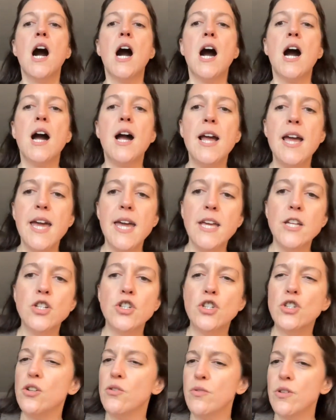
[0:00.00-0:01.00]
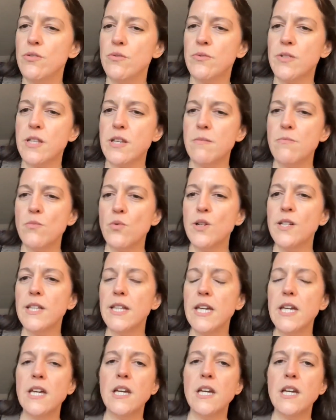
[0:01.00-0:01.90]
I don't use them really.